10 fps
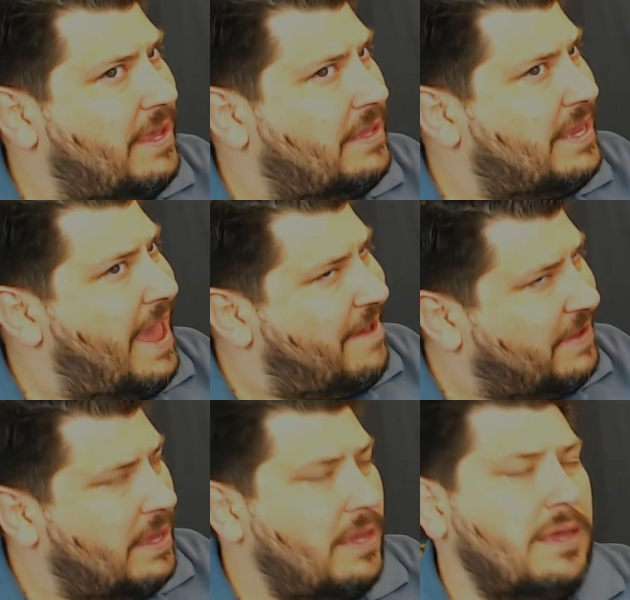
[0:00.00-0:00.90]
to
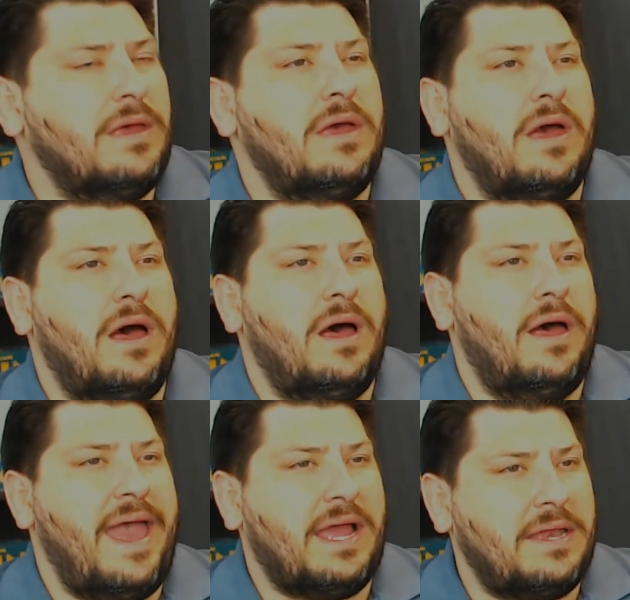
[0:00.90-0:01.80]
heavy
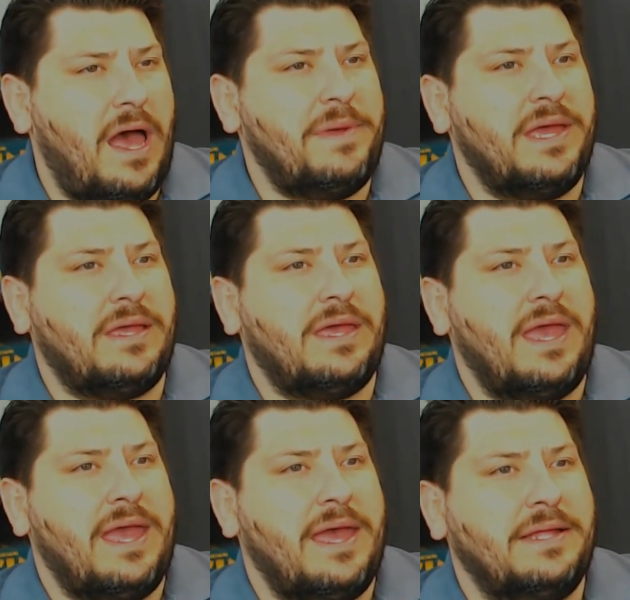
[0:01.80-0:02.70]
economic
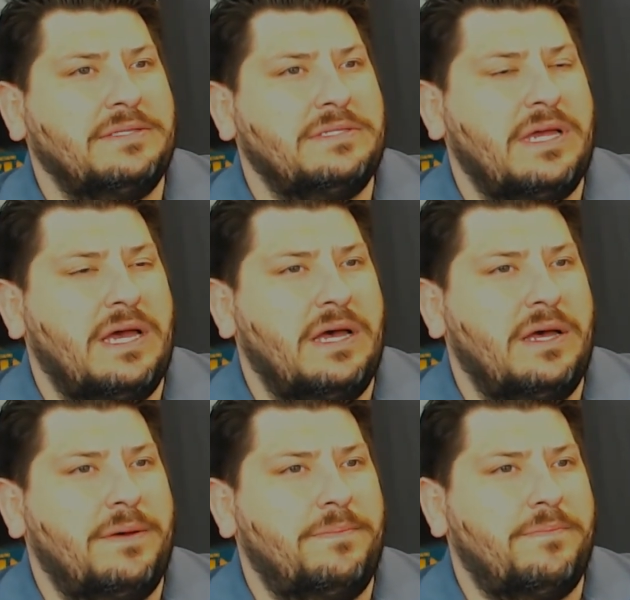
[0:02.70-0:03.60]
and
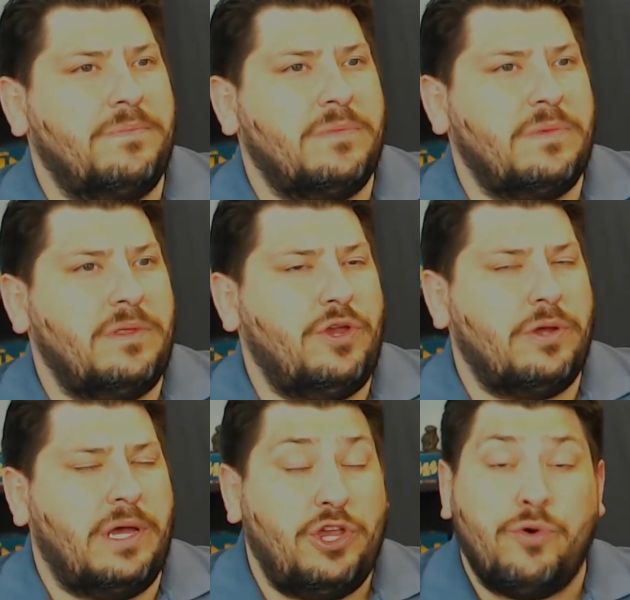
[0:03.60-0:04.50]

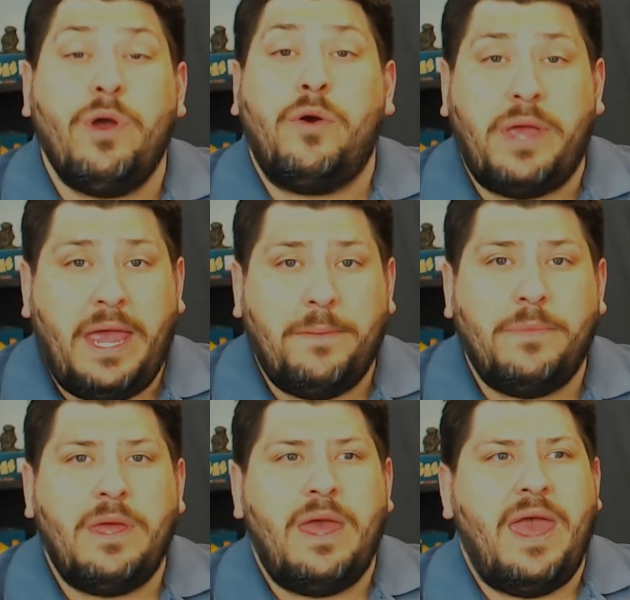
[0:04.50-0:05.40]
Euro game.
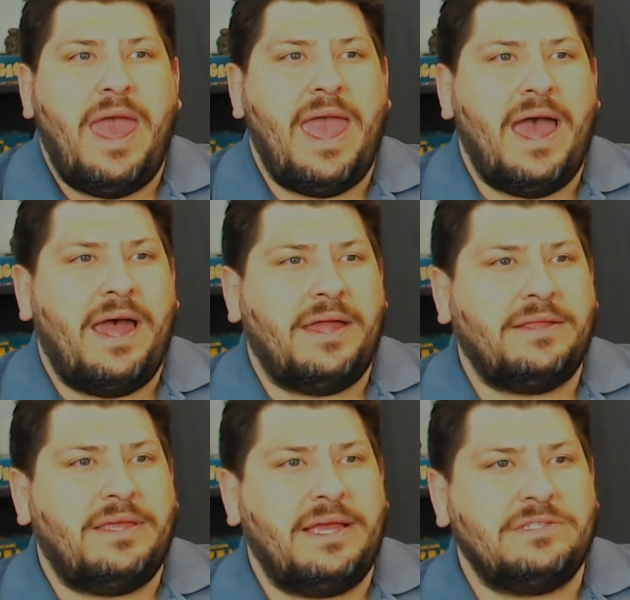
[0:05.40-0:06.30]

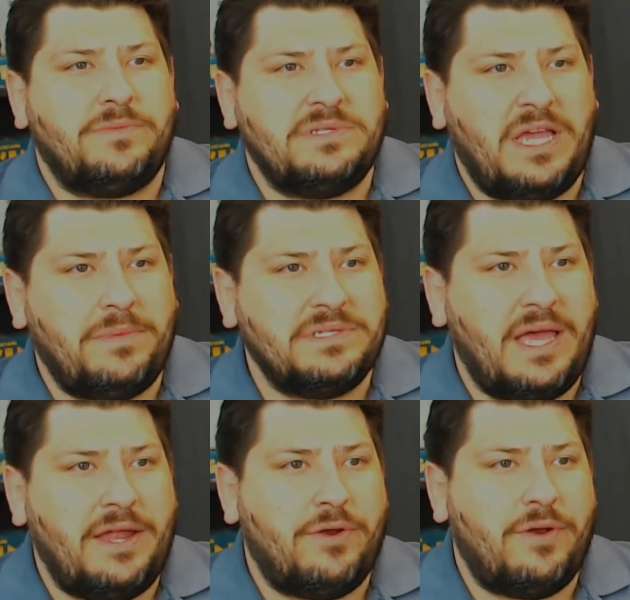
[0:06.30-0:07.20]
And it's from the same
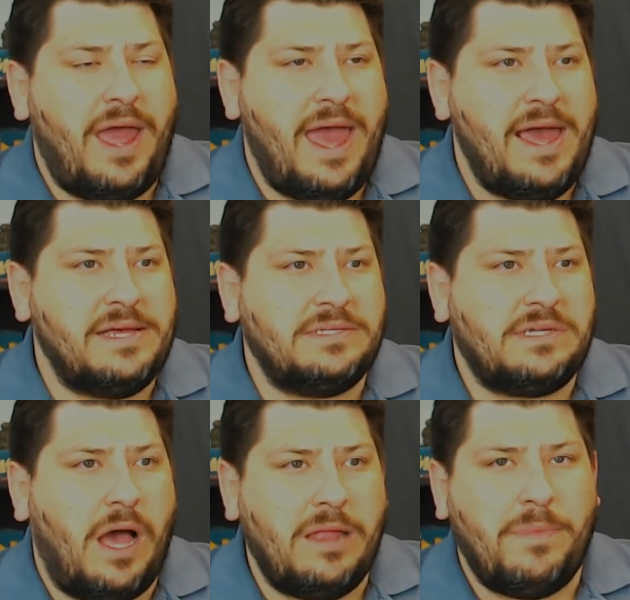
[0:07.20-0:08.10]
designer as
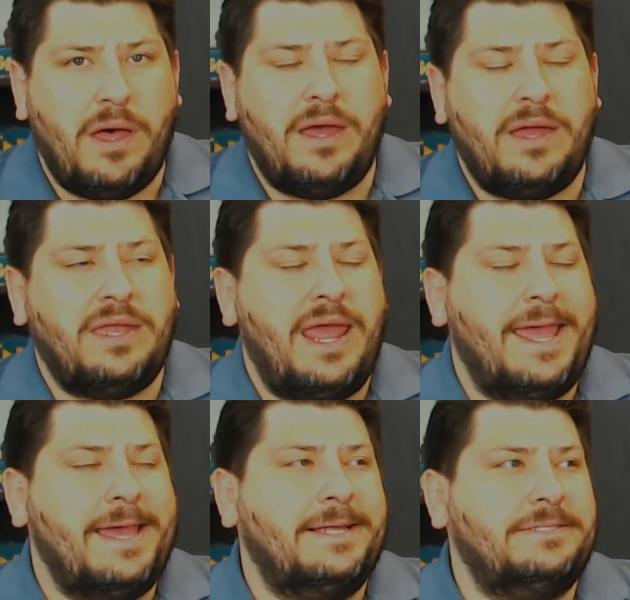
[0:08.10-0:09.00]
Kanban
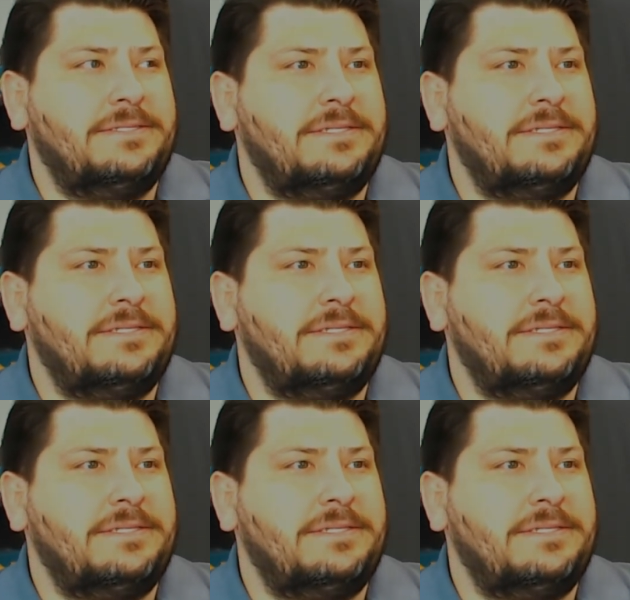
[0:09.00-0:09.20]
and